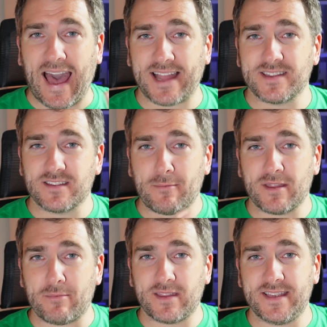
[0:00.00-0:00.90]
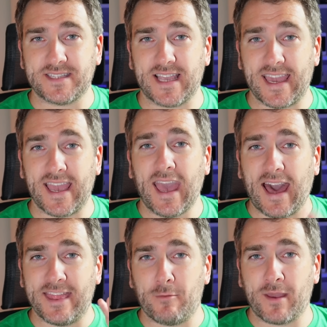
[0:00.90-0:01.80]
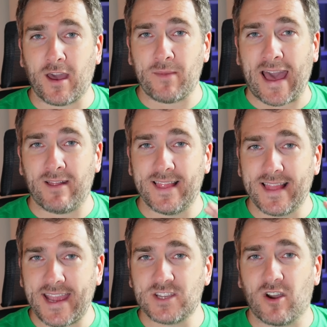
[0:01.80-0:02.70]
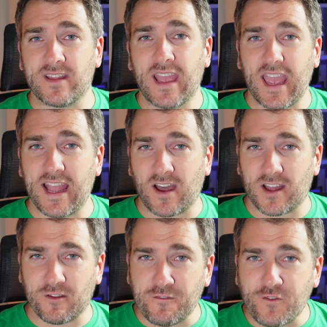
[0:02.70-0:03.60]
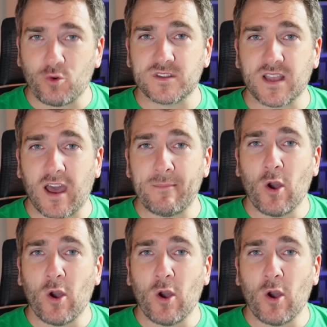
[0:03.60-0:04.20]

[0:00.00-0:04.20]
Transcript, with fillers: at WWDC and they'll be coming out later on in kind of full time